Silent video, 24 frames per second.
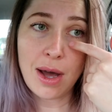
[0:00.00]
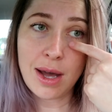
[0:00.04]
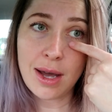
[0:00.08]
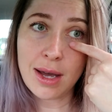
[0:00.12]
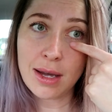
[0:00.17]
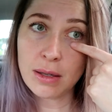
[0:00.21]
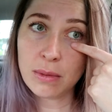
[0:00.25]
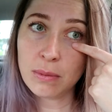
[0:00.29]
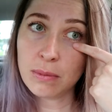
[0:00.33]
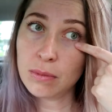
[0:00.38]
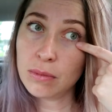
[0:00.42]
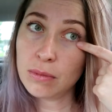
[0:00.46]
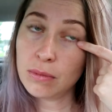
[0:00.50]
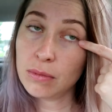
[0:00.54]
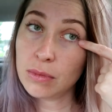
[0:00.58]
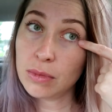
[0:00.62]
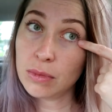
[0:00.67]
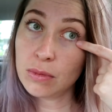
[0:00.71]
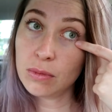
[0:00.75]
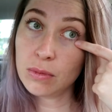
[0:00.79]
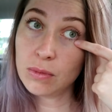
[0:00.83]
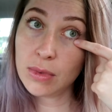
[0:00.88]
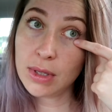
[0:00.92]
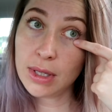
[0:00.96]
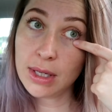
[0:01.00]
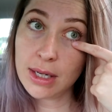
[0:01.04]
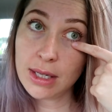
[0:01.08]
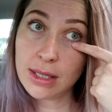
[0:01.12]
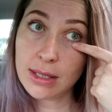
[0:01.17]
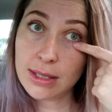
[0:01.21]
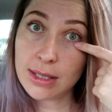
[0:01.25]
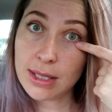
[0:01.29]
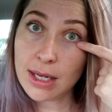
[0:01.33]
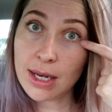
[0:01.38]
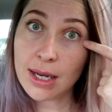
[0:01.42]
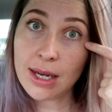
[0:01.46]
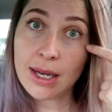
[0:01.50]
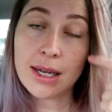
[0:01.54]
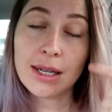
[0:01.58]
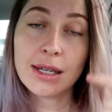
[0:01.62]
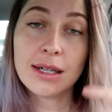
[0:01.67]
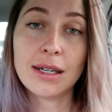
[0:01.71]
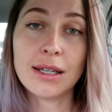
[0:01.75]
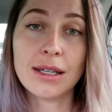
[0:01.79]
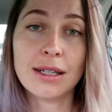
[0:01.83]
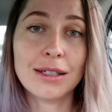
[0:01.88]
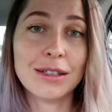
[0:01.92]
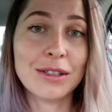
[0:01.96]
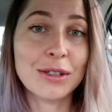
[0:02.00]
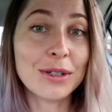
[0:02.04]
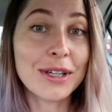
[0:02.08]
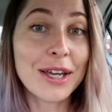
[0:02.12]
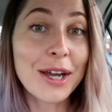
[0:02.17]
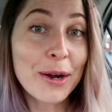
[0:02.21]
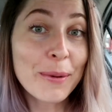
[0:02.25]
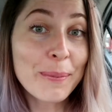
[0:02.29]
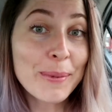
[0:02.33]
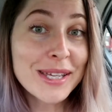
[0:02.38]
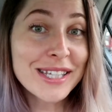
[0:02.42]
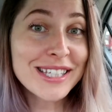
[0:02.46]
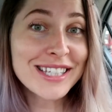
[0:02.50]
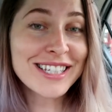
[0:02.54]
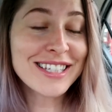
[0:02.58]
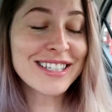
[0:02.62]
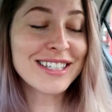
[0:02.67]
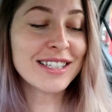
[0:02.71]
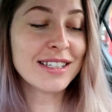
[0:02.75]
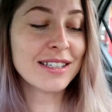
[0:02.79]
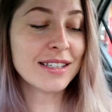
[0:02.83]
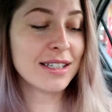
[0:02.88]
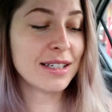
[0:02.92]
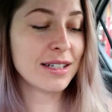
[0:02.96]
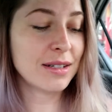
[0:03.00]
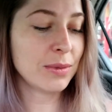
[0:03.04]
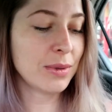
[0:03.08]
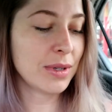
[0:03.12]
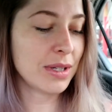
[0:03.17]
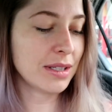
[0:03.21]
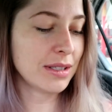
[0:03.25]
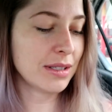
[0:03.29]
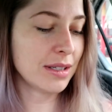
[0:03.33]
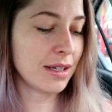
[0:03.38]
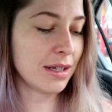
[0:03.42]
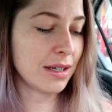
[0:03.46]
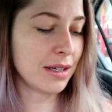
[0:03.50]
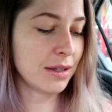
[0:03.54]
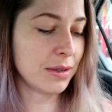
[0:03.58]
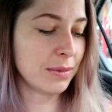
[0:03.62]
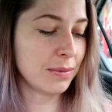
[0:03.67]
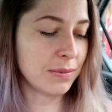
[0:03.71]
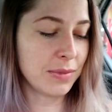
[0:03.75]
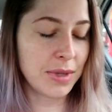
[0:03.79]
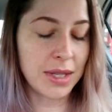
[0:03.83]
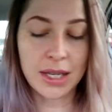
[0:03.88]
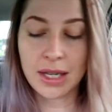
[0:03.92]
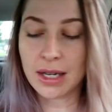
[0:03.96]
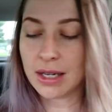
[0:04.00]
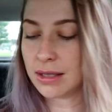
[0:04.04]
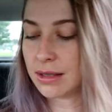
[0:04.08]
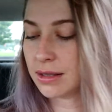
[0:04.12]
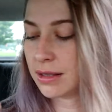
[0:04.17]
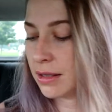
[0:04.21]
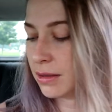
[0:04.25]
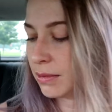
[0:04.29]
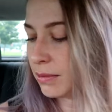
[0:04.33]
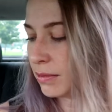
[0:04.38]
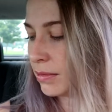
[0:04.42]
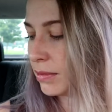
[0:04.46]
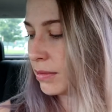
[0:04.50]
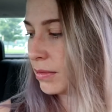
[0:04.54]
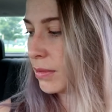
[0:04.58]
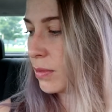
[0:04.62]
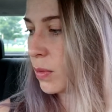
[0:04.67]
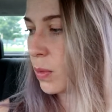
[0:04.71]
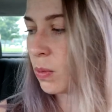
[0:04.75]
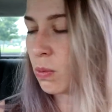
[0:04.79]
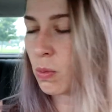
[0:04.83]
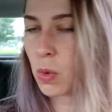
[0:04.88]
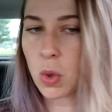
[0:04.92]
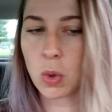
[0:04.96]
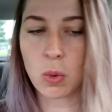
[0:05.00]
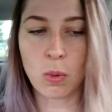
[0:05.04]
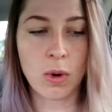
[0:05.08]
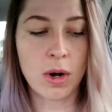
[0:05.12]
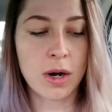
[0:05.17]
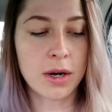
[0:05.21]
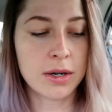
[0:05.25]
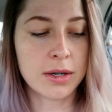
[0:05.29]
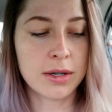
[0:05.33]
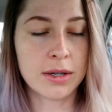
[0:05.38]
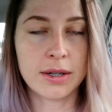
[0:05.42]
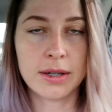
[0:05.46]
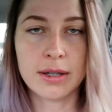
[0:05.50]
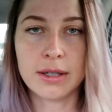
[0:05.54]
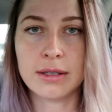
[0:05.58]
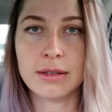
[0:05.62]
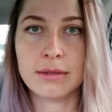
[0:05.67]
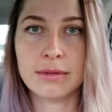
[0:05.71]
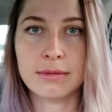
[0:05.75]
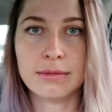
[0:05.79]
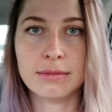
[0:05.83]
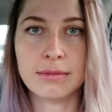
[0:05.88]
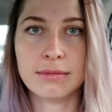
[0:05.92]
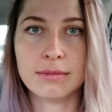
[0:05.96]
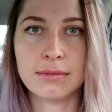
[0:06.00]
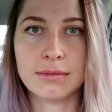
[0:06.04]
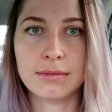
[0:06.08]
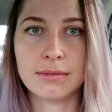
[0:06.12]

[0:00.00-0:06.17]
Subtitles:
I went inside and took care of business, and then went and got some more water and